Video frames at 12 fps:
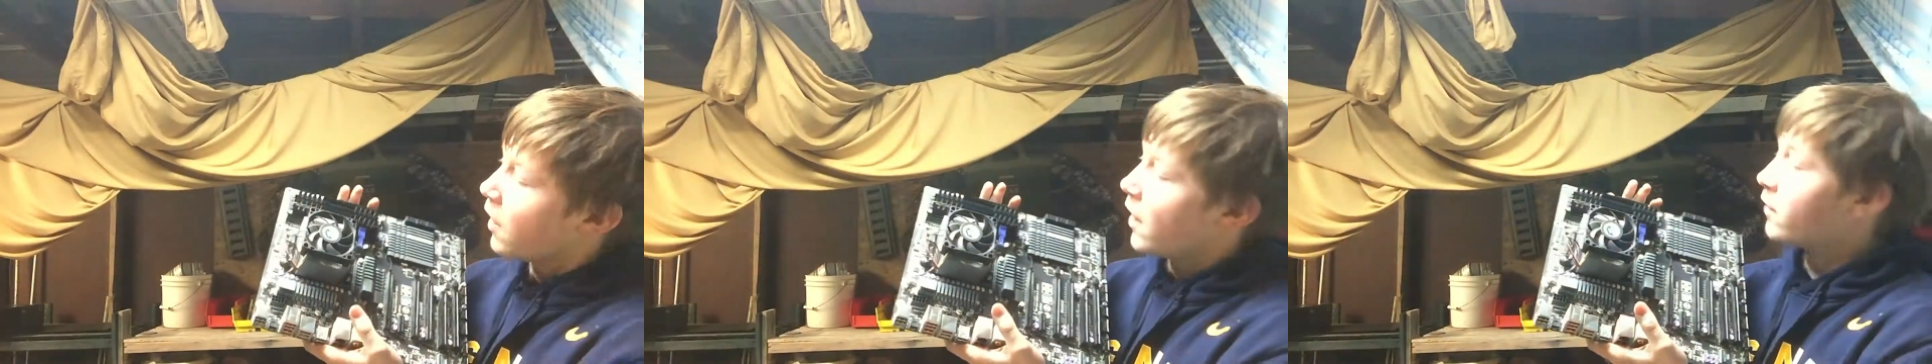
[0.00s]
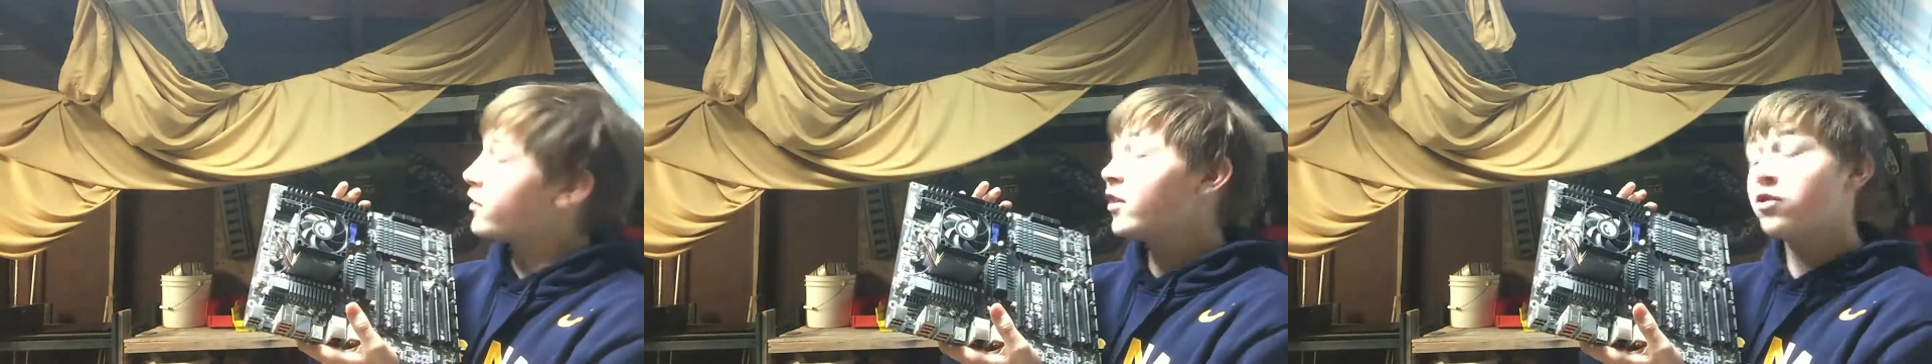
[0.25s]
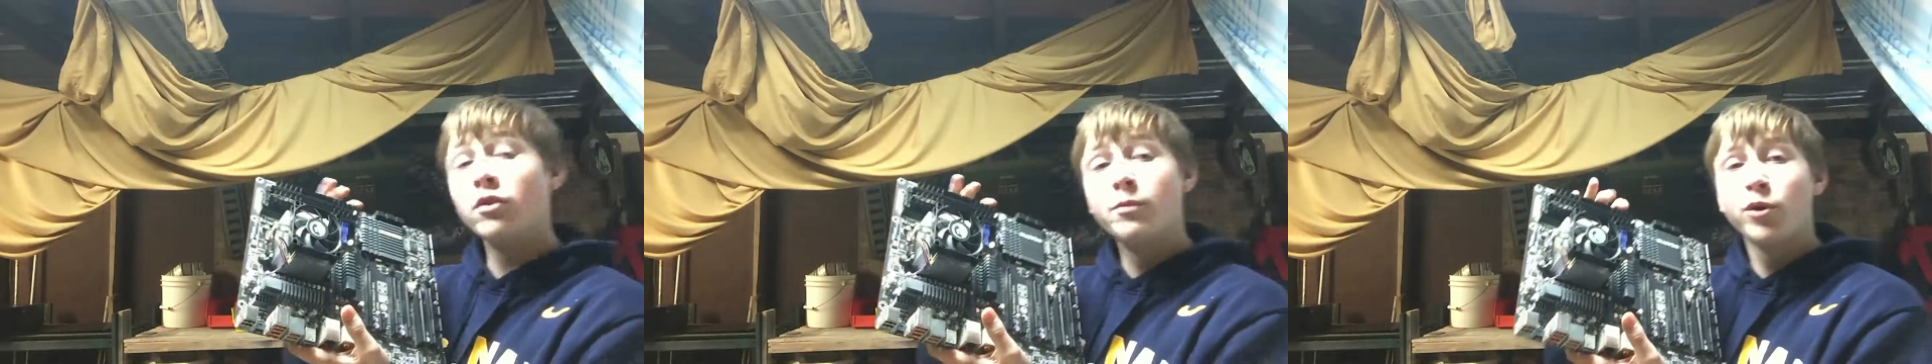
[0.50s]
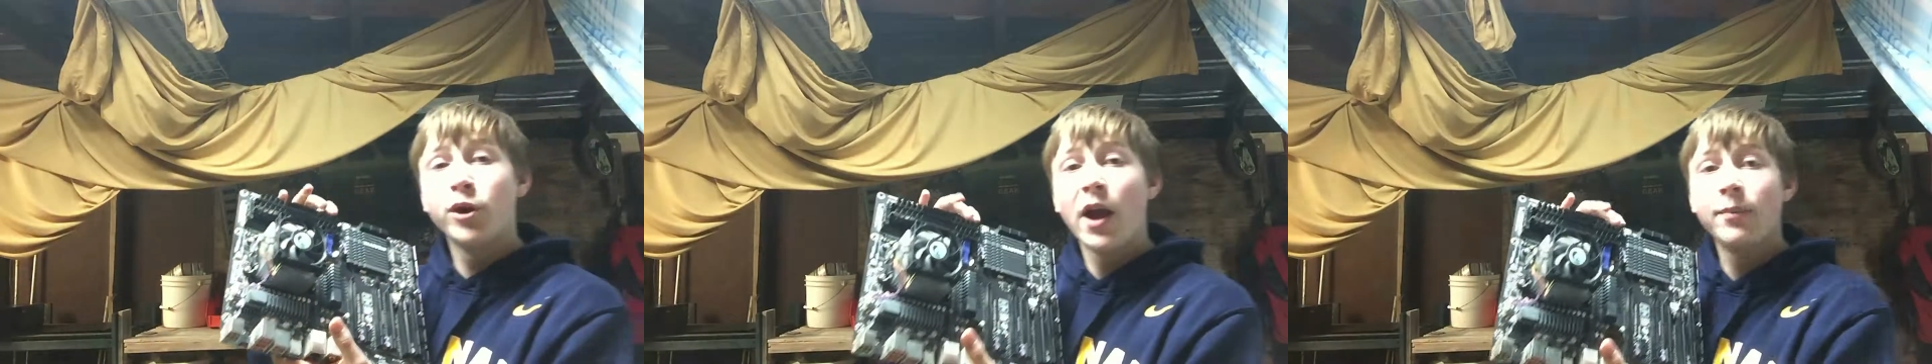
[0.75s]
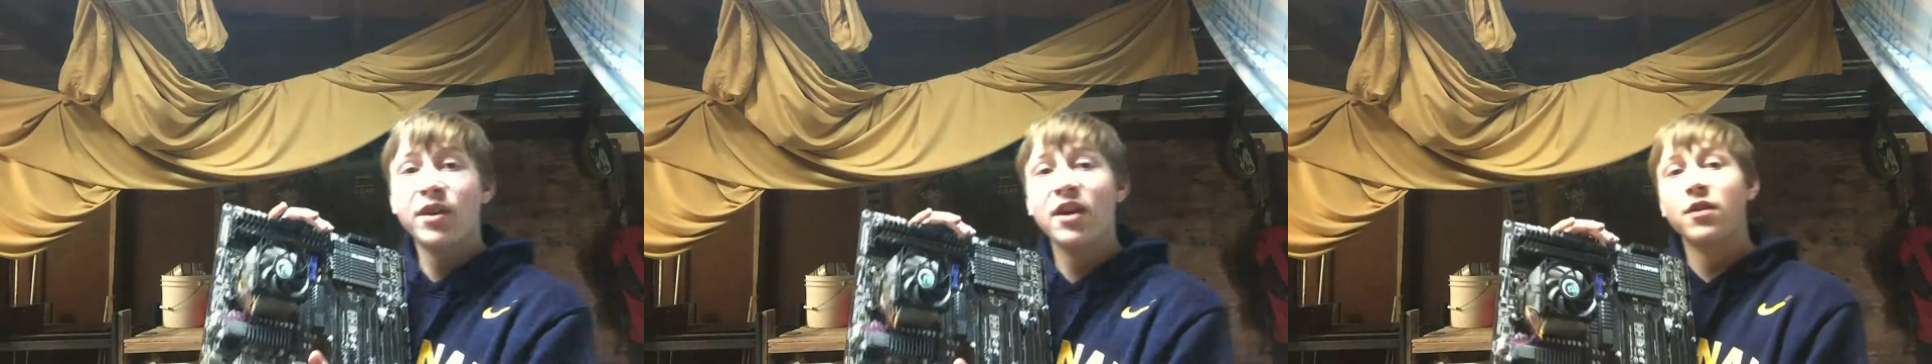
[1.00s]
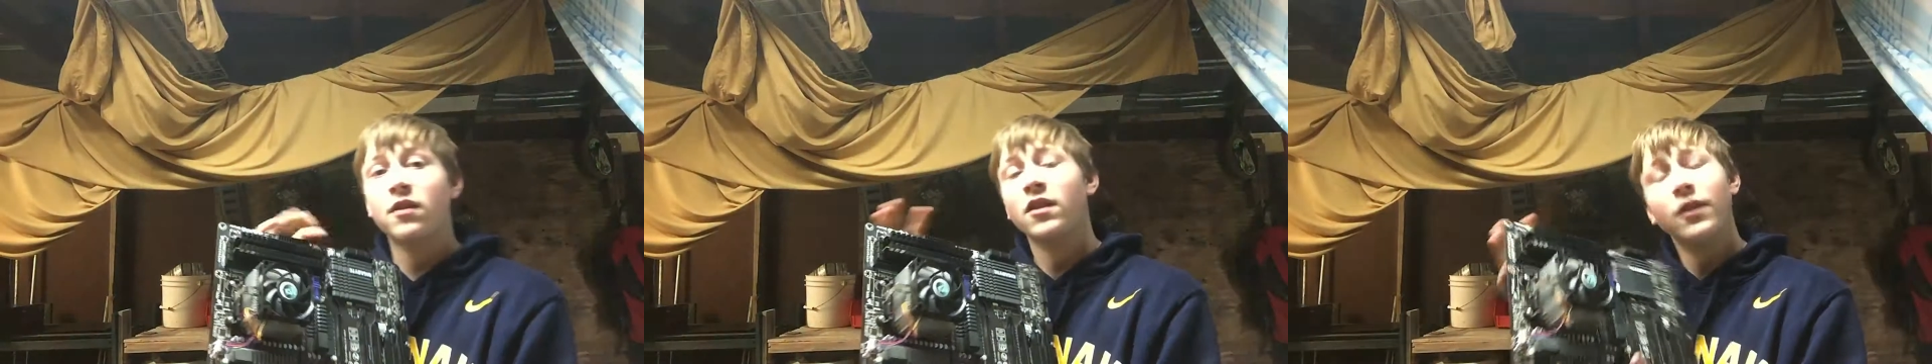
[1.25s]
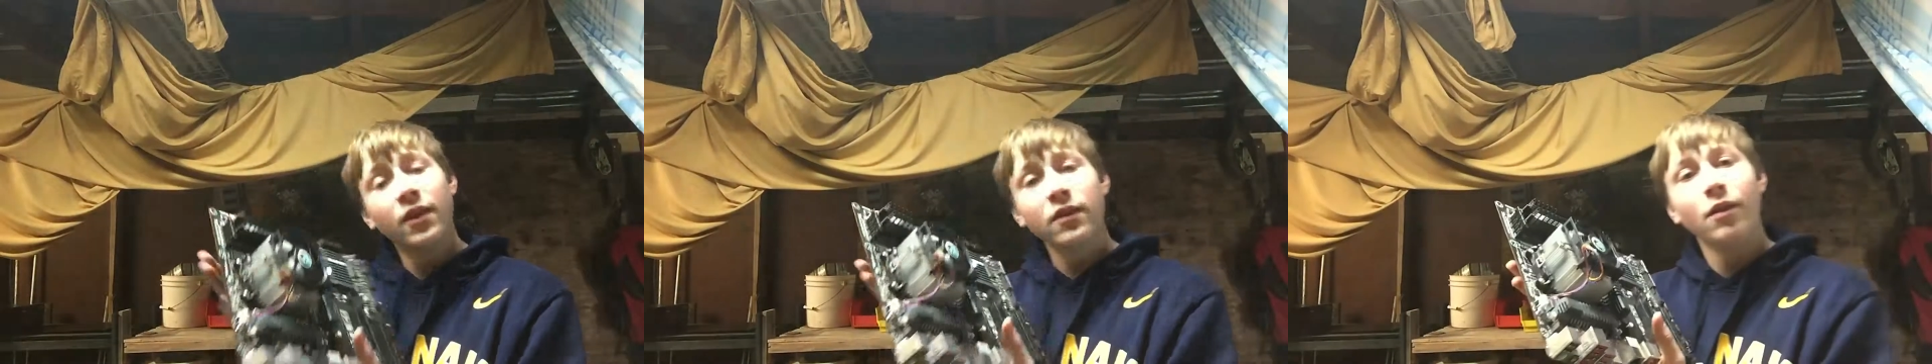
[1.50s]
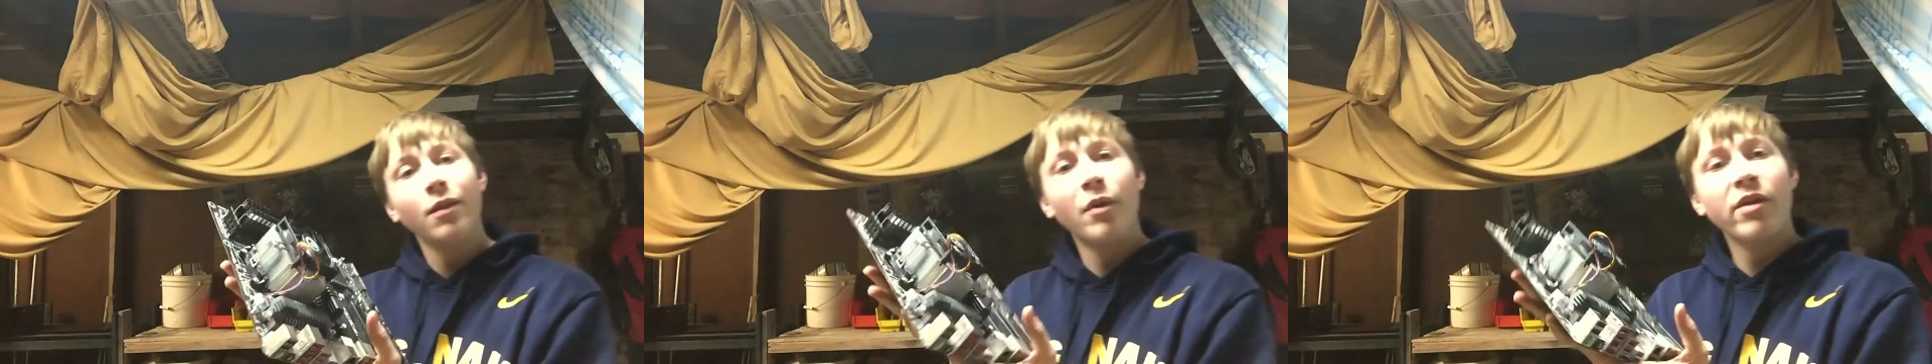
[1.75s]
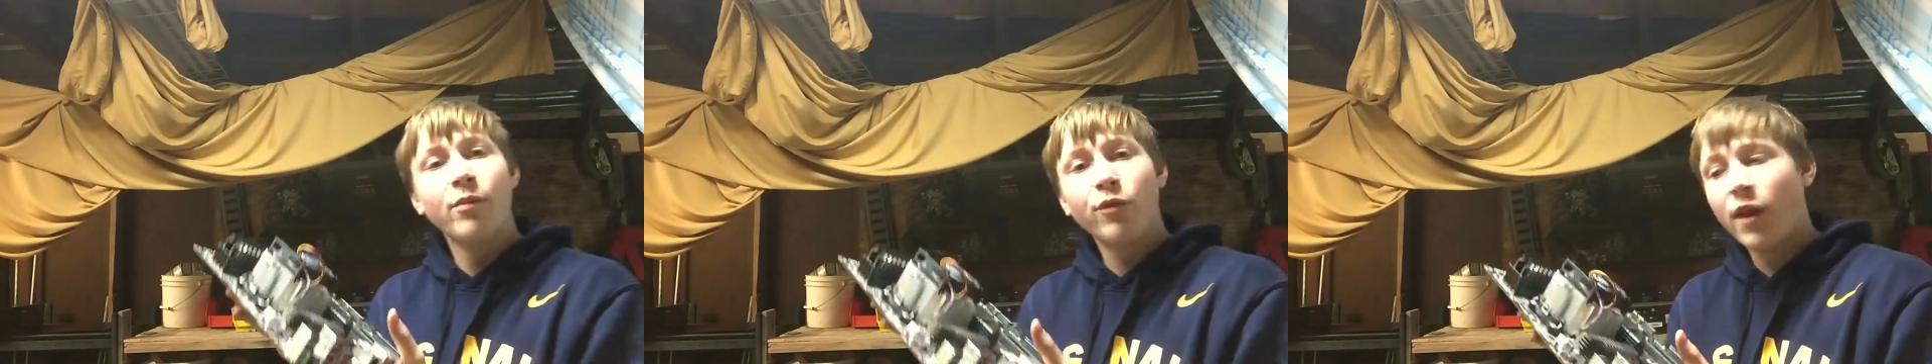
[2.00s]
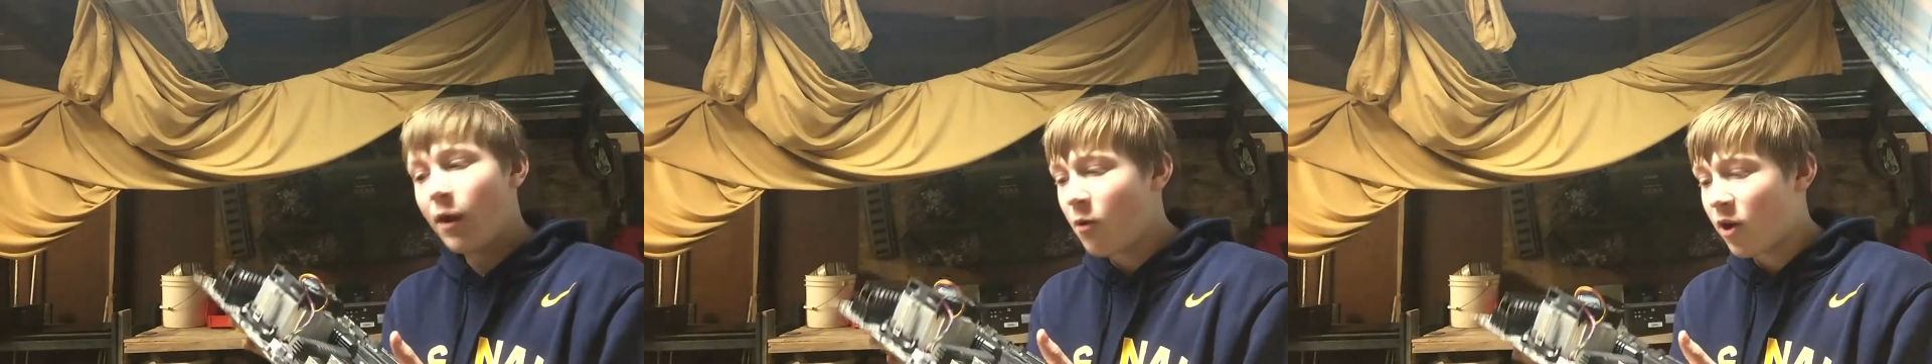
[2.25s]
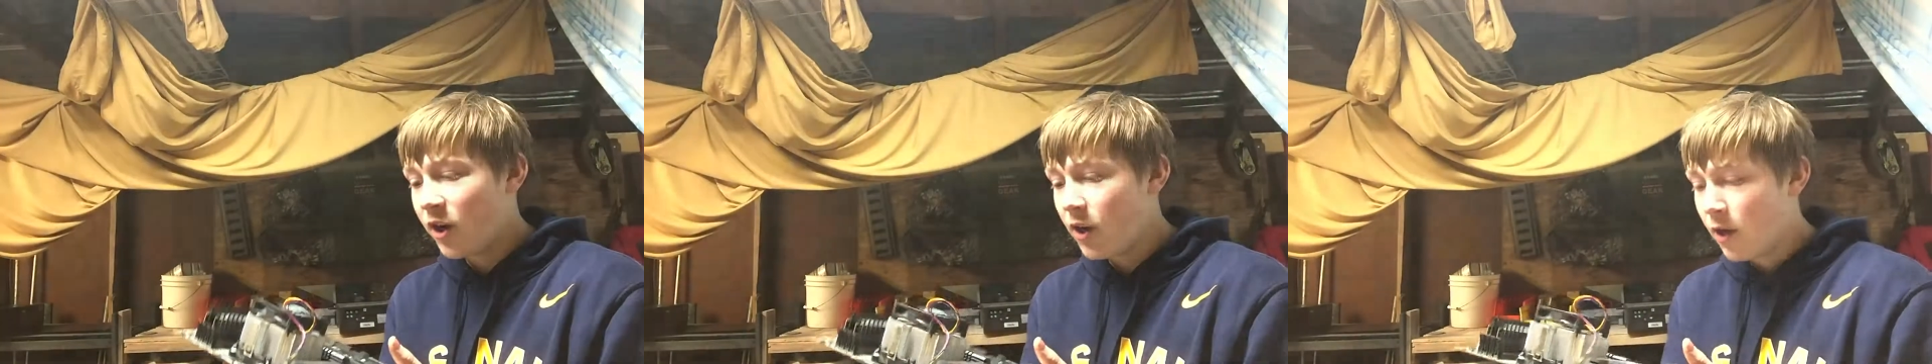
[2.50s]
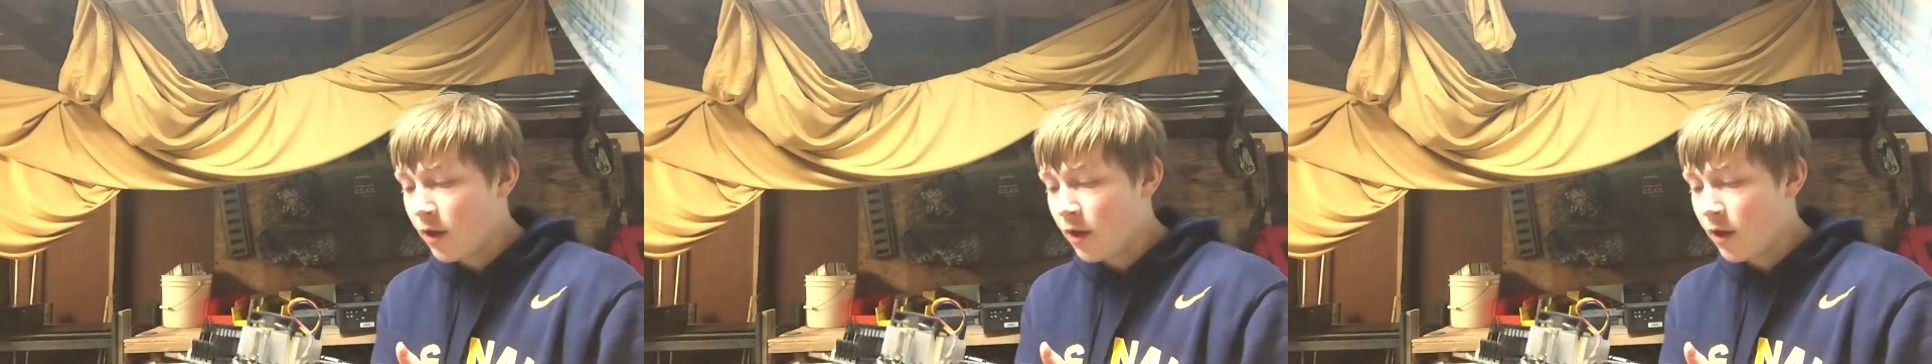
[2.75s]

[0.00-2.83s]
I was actually pretty hyped to get this. It isn't the motherboard that I wanted.